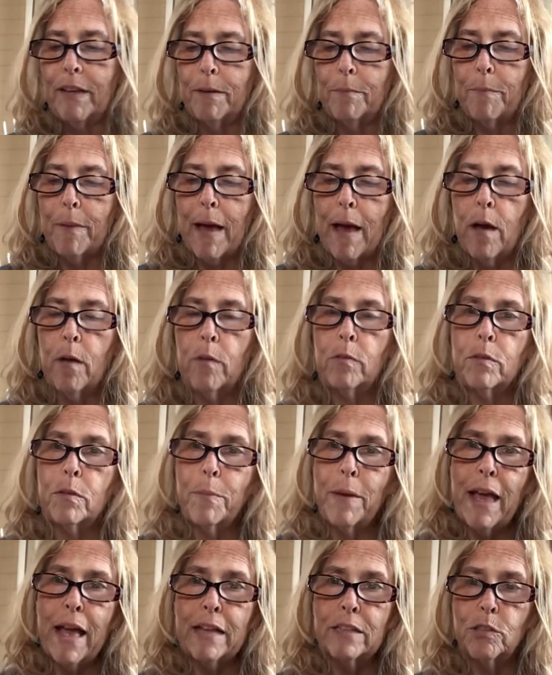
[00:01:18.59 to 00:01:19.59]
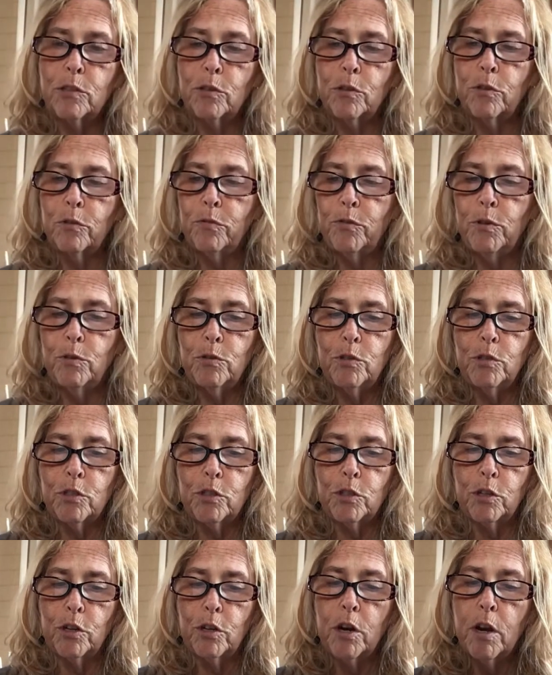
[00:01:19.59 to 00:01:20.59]
about the past or the
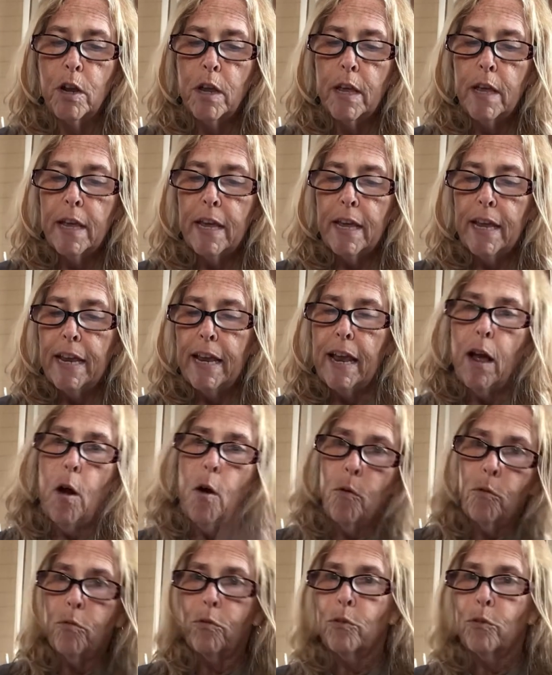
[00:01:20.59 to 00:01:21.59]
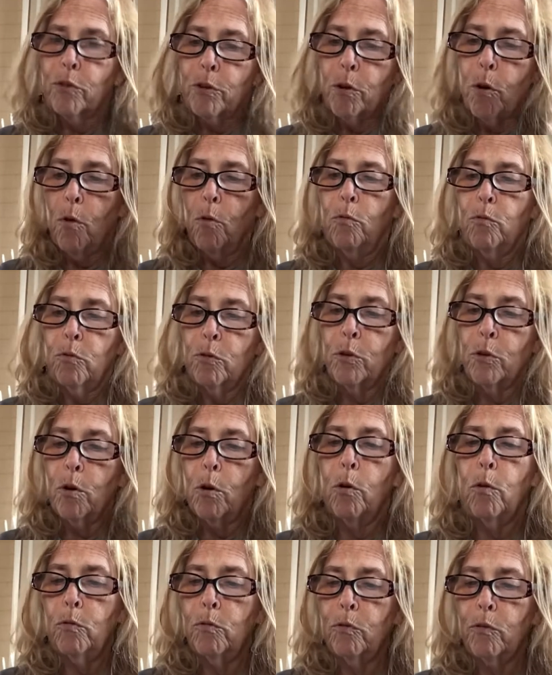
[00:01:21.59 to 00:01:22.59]
future over and over and
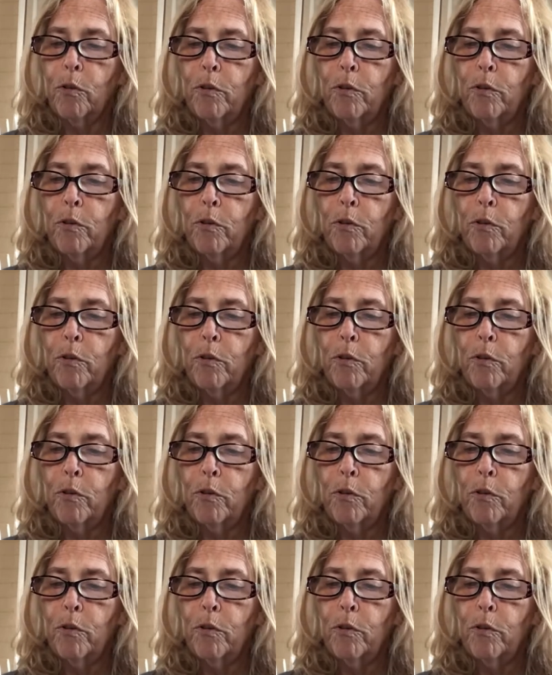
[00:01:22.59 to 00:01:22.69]
over.